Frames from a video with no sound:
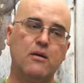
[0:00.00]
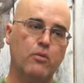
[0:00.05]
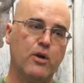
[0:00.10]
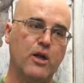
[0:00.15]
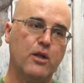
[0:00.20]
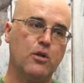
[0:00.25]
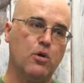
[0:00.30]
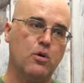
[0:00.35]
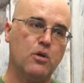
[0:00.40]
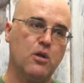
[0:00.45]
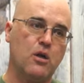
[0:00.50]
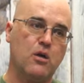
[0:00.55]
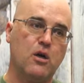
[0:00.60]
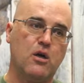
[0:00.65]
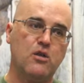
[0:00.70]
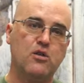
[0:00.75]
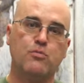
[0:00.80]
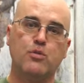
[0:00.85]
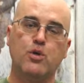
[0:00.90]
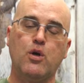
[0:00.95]
I, when I talk
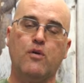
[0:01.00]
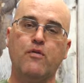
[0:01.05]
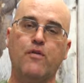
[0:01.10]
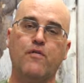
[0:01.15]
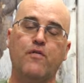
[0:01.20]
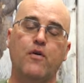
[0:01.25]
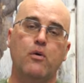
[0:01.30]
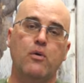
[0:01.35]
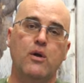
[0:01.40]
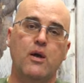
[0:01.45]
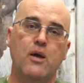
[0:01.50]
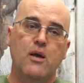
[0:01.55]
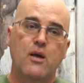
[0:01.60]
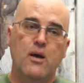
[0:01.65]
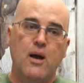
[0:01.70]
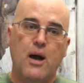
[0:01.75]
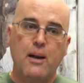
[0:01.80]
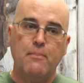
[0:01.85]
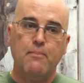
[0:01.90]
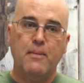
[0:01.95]
to customers over the phone,
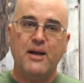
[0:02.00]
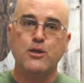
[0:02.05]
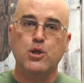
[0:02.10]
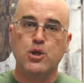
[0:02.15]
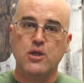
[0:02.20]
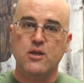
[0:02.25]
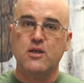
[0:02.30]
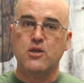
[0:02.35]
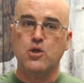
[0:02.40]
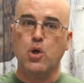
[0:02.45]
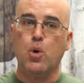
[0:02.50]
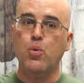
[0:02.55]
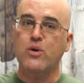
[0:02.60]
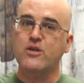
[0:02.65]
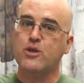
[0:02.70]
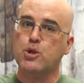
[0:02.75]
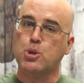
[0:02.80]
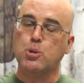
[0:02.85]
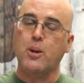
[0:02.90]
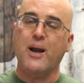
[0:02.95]
I mention there's
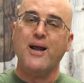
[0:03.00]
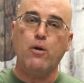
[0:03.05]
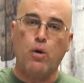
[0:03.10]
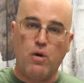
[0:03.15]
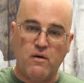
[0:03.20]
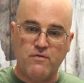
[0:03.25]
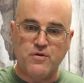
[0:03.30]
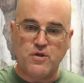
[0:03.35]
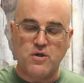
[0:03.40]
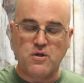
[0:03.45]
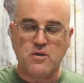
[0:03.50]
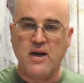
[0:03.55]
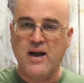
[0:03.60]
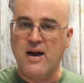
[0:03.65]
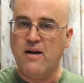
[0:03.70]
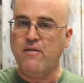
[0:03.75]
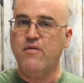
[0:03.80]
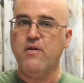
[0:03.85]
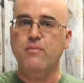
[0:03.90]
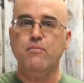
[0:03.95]
always trade-offs.
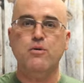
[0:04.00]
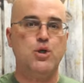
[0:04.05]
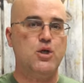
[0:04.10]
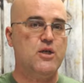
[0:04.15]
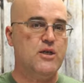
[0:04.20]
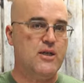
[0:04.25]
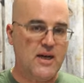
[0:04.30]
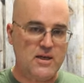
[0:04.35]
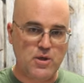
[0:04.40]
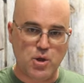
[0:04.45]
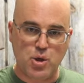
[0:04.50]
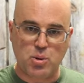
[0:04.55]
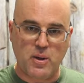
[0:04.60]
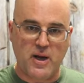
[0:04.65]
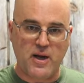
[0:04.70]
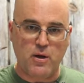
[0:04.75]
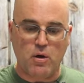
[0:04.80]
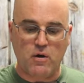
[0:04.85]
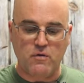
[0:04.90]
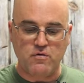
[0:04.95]
Every machine
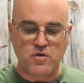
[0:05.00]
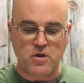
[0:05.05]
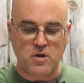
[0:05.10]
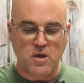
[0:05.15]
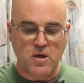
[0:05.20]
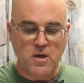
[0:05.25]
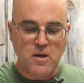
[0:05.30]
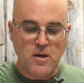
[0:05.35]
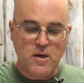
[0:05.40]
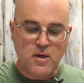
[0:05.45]
has trade-offs.